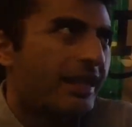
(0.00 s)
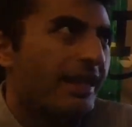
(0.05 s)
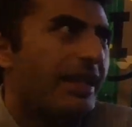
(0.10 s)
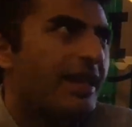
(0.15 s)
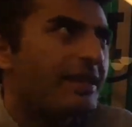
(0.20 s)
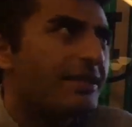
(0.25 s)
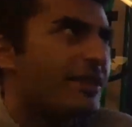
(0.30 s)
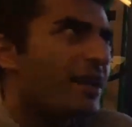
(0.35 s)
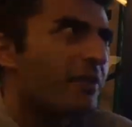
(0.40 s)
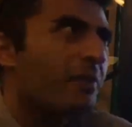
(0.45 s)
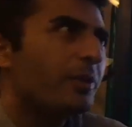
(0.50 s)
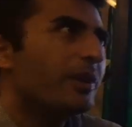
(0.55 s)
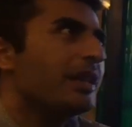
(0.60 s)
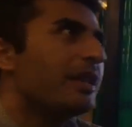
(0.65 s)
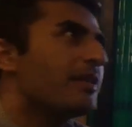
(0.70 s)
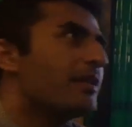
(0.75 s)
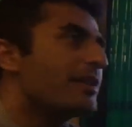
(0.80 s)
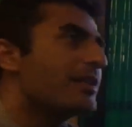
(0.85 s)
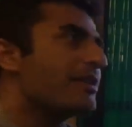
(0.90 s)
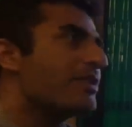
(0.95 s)
It's not really
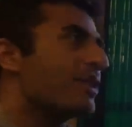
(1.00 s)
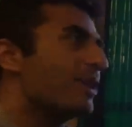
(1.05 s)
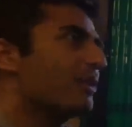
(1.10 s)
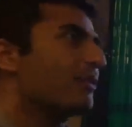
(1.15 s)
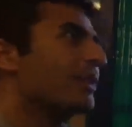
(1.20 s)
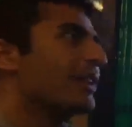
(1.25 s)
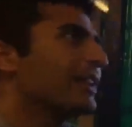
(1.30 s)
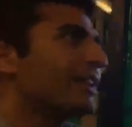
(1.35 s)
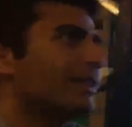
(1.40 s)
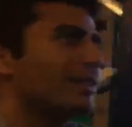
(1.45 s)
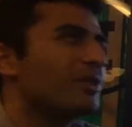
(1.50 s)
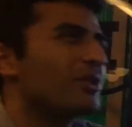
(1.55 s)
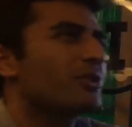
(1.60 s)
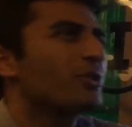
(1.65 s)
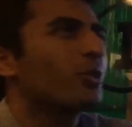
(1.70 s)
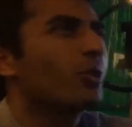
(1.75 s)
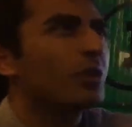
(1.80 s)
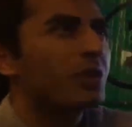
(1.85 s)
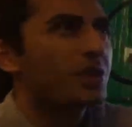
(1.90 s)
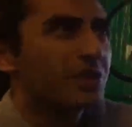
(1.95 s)
even solving the
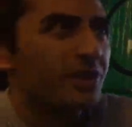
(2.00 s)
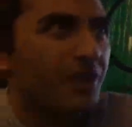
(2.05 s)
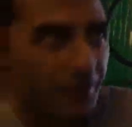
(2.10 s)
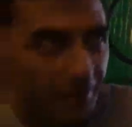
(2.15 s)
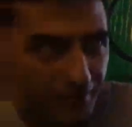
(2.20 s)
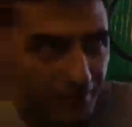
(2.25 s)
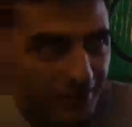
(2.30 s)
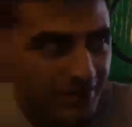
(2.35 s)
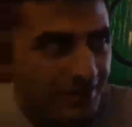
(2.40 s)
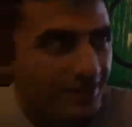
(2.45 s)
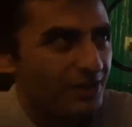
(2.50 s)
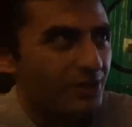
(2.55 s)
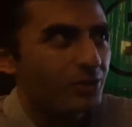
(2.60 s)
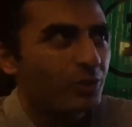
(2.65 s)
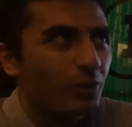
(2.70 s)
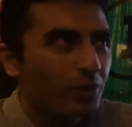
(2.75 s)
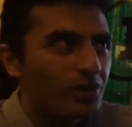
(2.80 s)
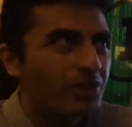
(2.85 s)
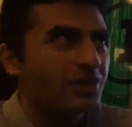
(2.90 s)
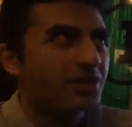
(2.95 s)
storage side of things. The
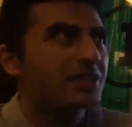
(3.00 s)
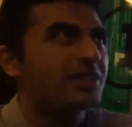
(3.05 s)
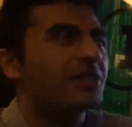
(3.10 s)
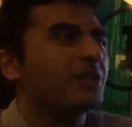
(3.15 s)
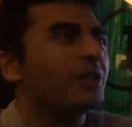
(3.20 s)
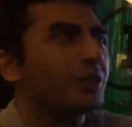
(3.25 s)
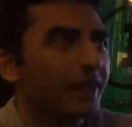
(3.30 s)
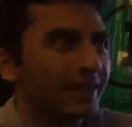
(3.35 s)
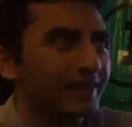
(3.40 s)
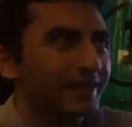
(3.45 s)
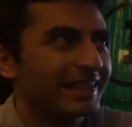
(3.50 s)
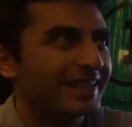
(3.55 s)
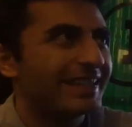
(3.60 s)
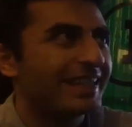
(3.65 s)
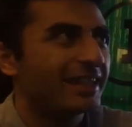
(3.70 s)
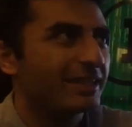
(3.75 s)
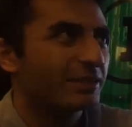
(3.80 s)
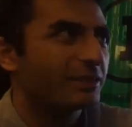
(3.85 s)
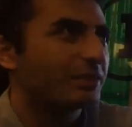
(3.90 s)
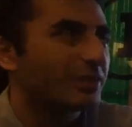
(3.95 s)
storage is still like the
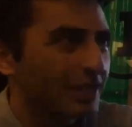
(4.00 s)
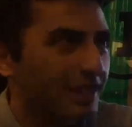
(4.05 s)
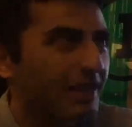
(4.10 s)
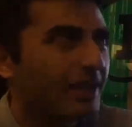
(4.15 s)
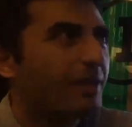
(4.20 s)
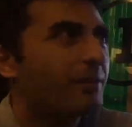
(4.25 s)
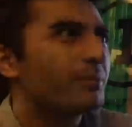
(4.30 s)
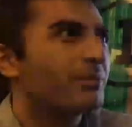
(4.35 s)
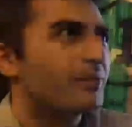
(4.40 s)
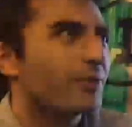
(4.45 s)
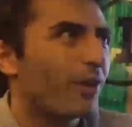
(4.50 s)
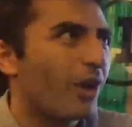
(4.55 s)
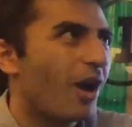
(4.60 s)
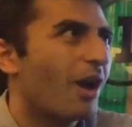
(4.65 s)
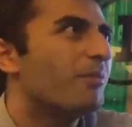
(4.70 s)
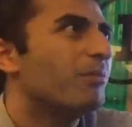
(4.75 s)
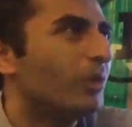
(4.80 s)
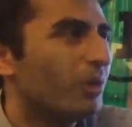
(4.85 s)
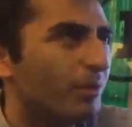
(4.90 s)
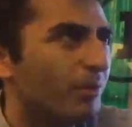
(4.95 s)
killer
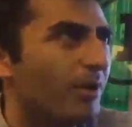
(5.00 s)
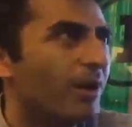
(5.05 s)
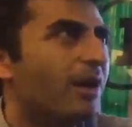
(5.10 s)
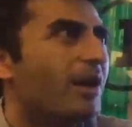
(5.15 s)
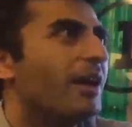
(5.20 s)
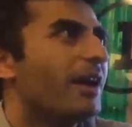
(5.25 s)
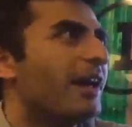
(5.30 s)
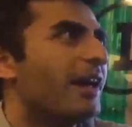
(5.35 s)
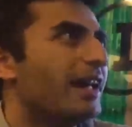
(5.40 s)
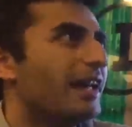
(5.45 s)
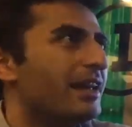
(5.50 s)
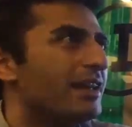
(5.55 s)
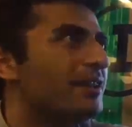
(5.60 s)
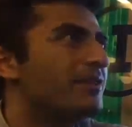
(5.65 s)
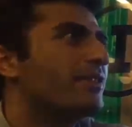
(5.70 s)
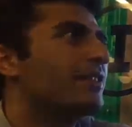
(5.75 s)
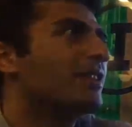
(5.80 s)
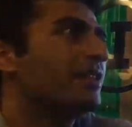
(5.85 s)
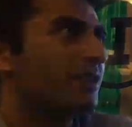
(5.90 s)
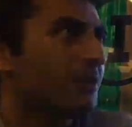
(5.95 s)
problem,
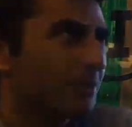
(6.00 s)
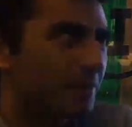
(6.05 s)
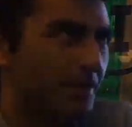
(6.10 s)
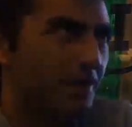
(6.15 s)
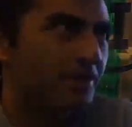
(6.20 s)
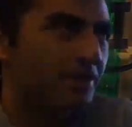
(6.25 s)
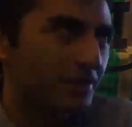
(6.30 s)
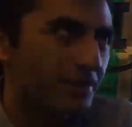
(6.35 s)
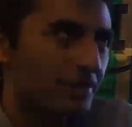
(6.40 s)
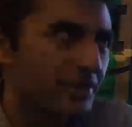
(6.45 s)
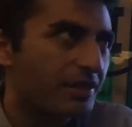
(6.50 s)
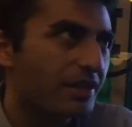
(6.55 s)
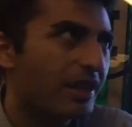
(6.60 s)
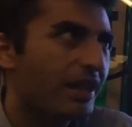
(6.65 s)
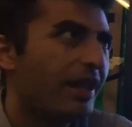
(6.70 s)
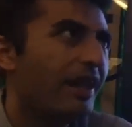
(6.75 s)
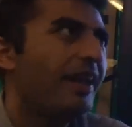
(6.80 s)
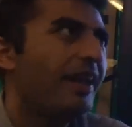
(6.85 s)
even in the research.